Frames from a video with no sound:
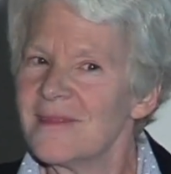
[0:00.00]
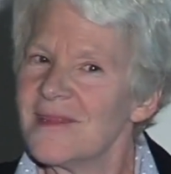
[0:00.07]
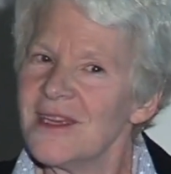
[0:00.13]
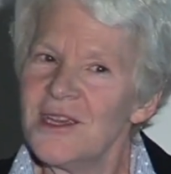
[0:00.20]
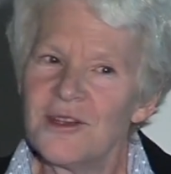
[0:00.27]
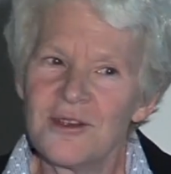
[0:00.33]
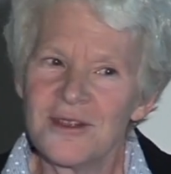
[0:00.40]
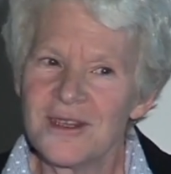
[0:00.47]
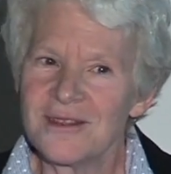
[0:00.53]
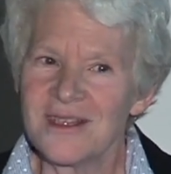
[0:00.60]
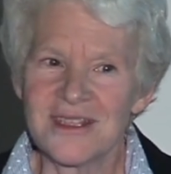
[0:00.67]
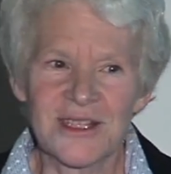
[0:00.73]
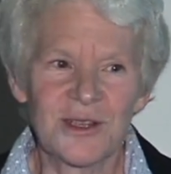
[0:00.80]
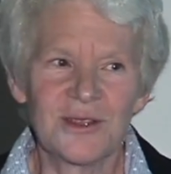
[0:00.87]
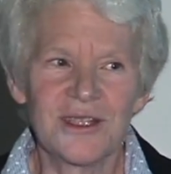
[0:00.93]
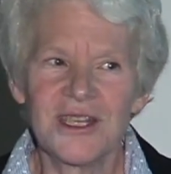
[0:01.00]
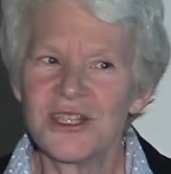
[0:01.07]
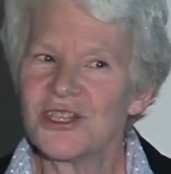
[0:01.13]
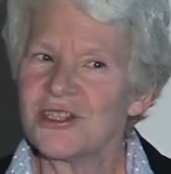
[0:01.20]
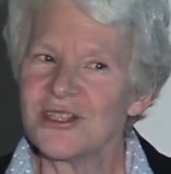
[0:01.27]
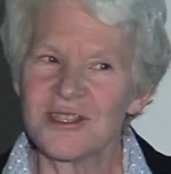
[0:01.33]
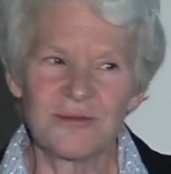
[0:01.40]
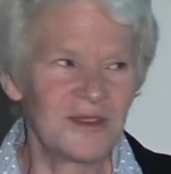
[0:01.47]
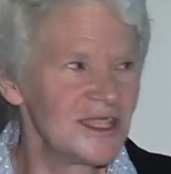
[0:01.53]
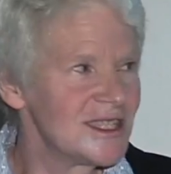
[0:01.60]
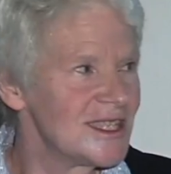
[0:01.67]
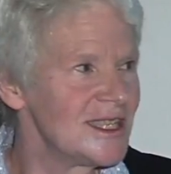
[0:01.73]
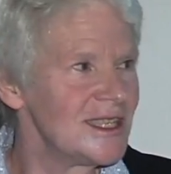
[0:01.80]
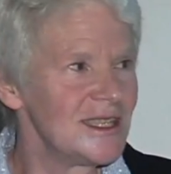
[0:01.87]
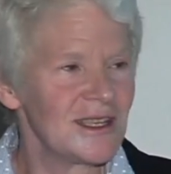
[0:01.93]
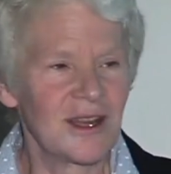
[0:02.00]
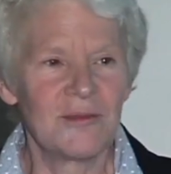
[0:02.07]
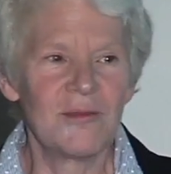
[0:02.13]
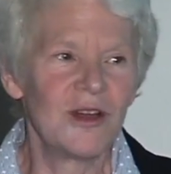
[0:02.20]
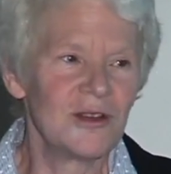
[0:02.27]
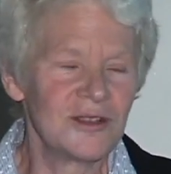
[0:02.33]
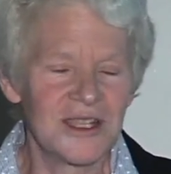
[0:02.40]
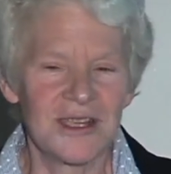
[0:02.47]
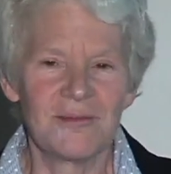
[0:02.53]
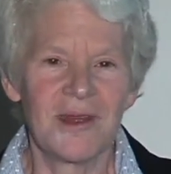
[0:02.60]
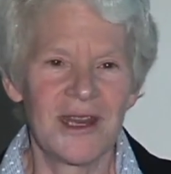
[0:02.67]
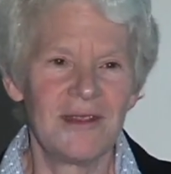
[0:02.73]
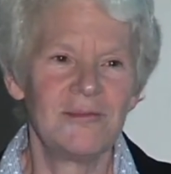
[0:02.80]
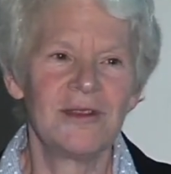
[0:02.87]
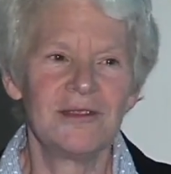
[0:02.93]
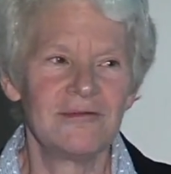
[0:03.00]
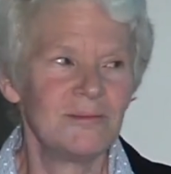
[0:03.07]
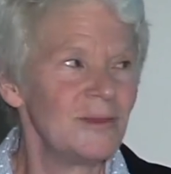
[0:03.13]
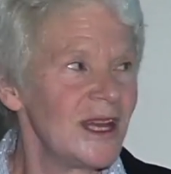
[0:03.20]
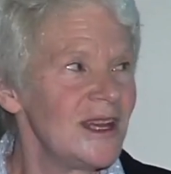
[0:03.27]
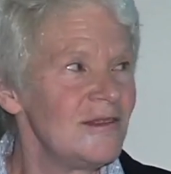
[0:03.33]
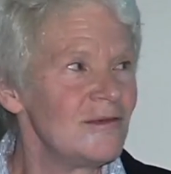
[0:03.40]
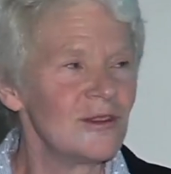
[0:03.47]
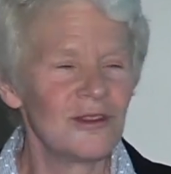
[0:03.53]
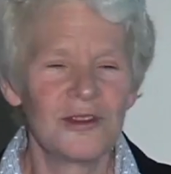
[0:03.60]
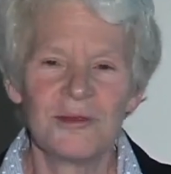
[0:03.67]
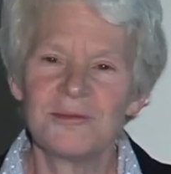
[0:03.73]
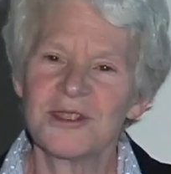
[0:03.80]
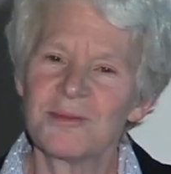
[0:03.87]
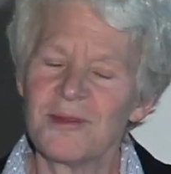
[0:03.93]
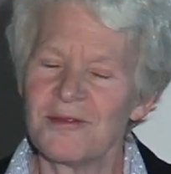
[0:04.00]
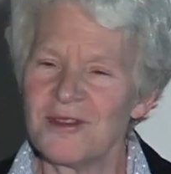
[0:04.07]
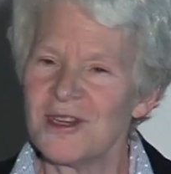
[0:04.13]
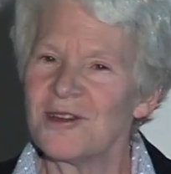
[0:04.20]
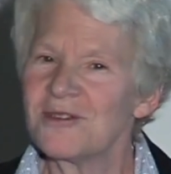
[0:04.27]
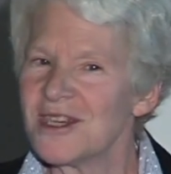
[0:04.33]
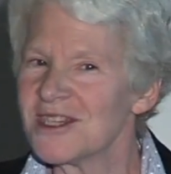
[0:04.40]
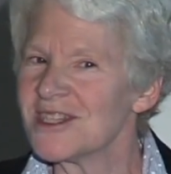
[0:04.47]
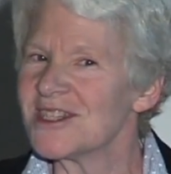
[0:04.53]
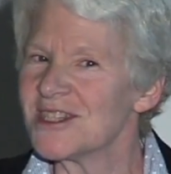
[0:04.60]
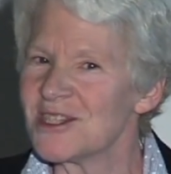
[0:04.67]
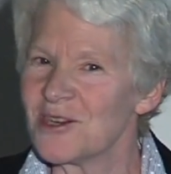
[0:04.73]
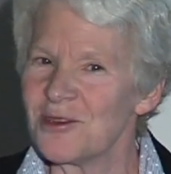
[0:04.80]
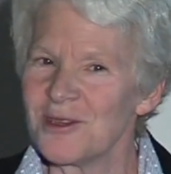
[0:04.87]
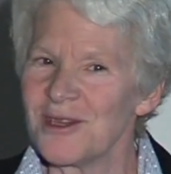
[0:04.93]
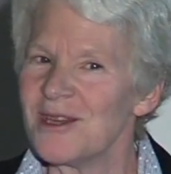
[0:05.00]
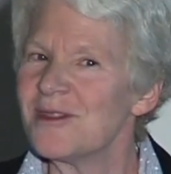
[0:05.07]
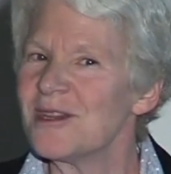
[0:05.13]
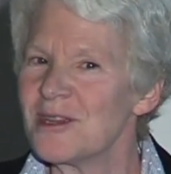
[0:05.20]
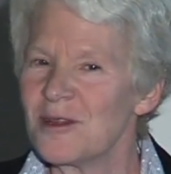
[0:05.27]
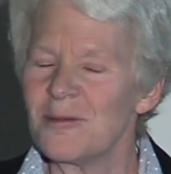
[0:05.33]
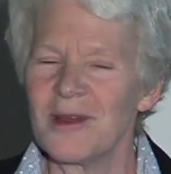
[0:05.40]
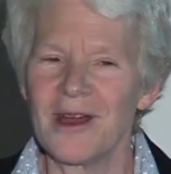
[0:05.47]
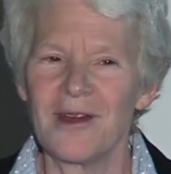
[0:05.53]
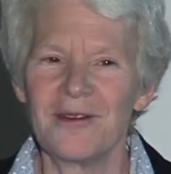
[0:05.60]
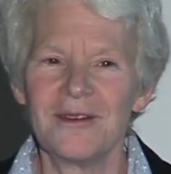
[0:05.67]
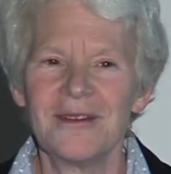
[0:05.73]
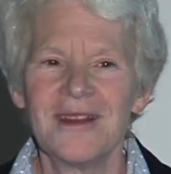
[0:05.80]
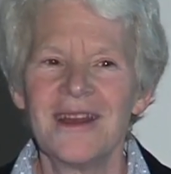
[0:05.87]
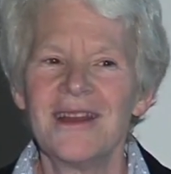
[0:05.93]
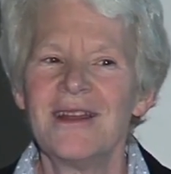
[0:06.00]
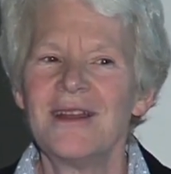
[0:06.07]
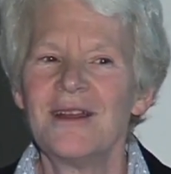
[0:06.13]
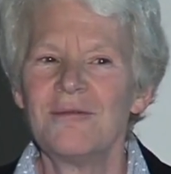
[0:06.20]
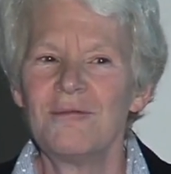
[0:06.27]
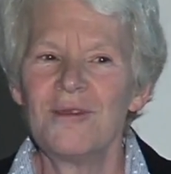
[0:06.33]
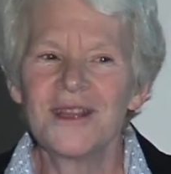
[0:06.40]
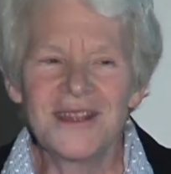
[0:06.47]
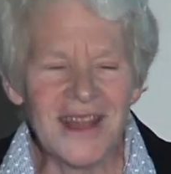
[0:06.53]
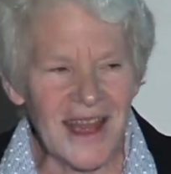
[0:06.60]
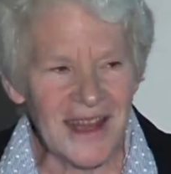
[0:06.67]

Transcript: here as clinicians we see commodes in many rooms, but we don't necessarily think about what